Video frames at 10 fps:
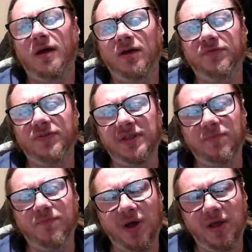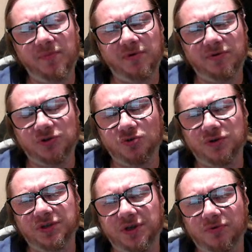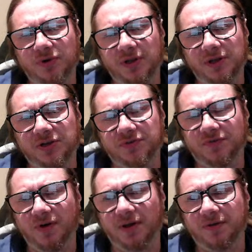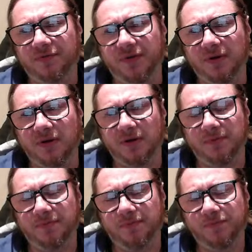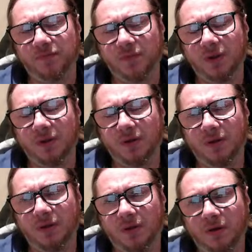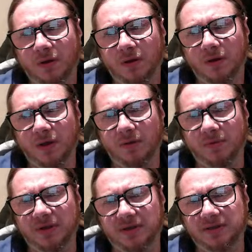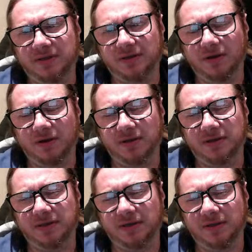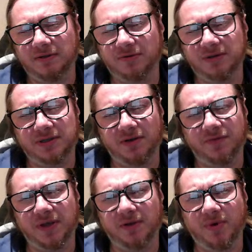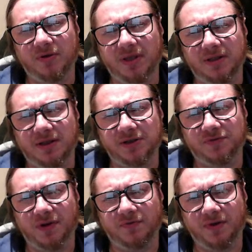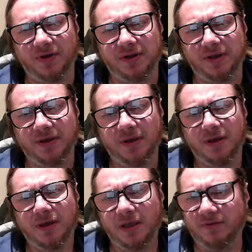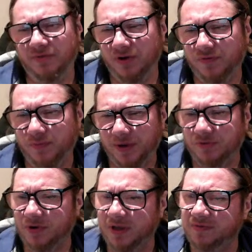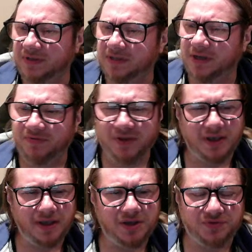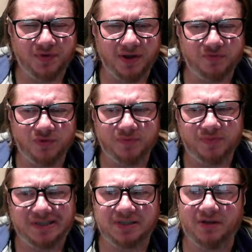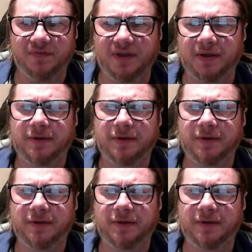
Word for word: I think there might be a resource here with H5 um, MLS, guys. Uh, there is something about that H5 idea. Even if you play Rook F6, I think H5 would be something.